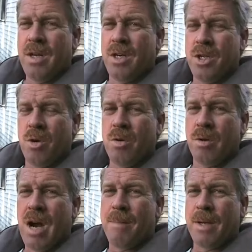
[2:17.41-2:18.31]
Just don't
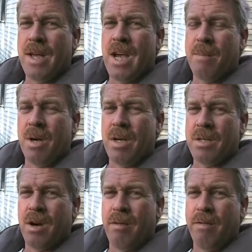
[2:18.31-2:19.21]
grab a camera,
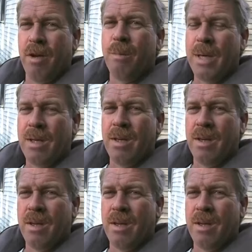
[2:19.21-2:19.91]
start filming,